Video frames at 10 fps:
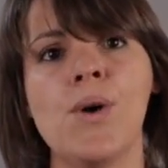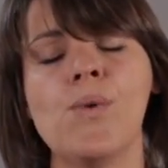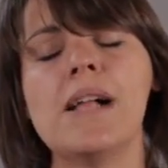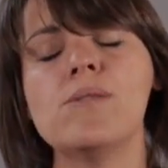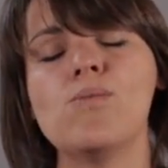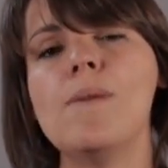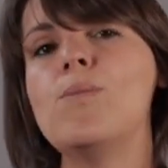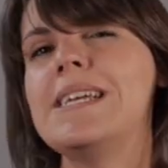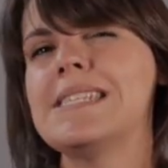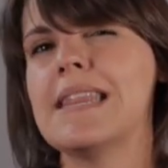Well,
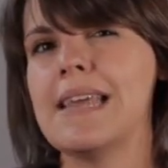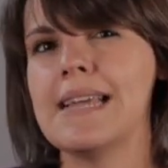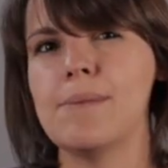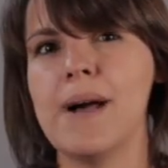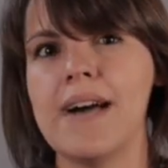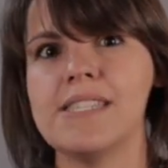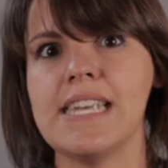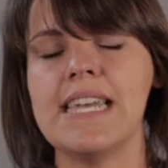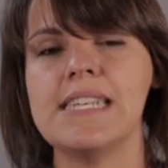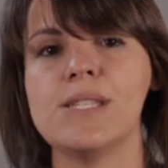one way to think about
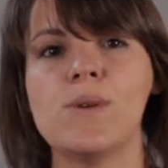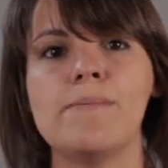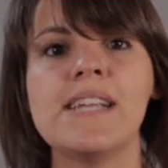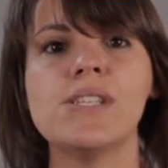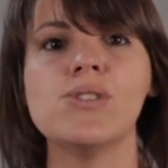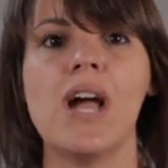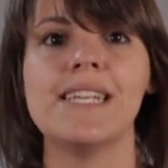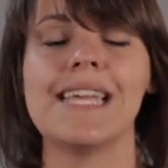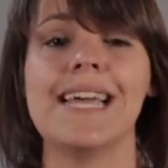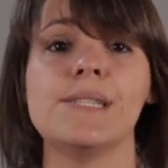it is to imagine
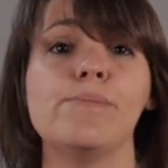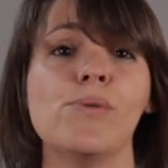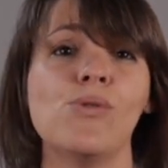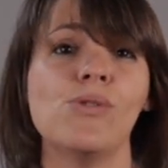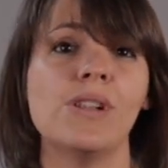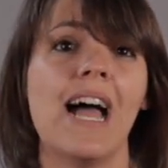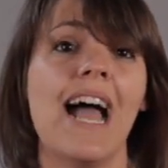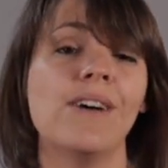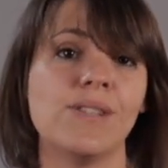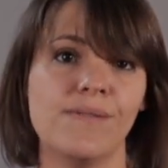trying to get a ball
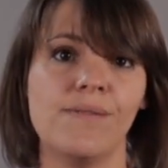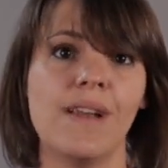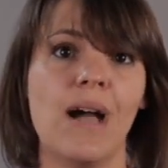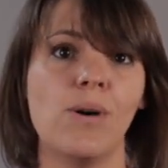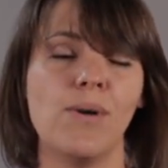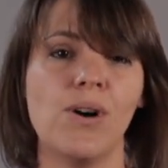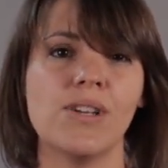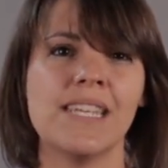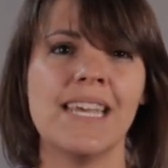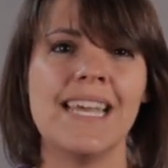out of a flower
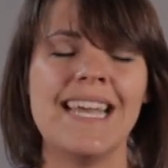pot.